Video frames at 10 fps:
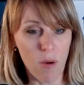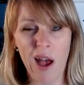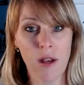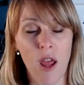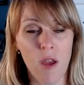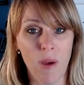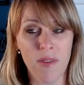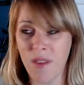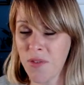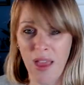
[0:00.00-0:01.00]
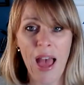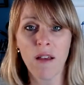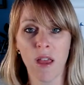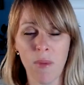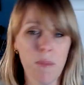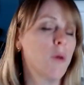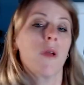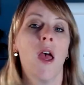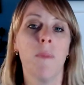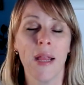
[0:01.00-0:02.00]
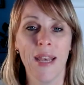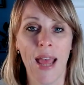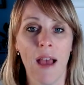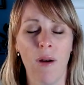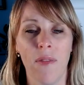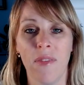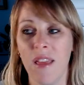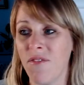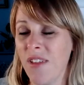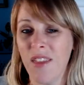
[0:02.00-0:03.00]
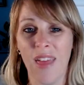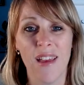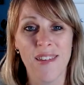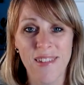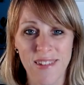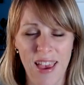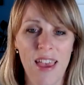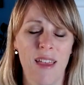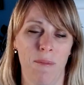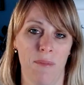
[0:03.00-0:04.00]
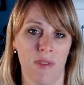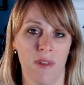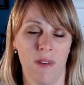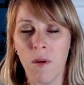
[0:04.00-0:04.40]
I know my stuff, so how come I'm not coping now? And they feel ashamed.